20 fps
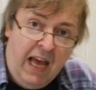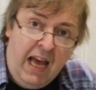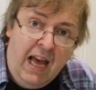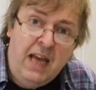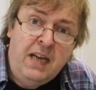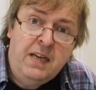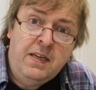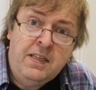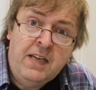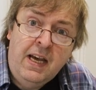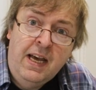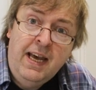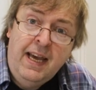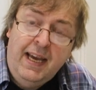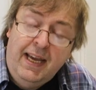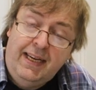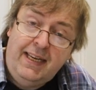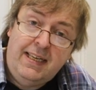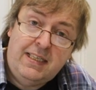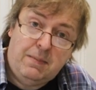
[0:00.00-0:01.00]
and
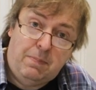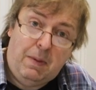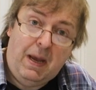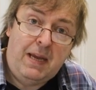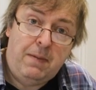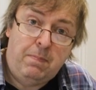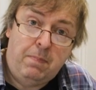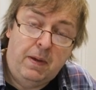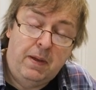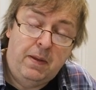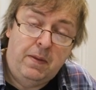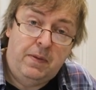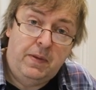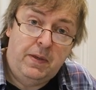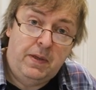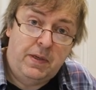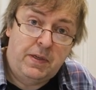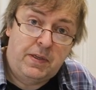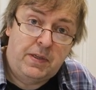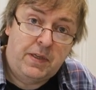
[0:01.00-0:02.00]
it is a paper
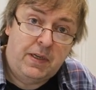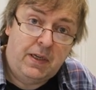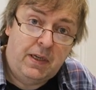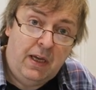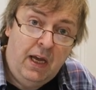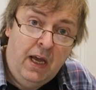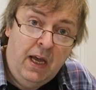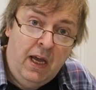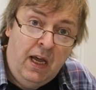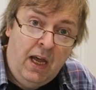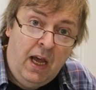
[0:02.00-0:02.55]
that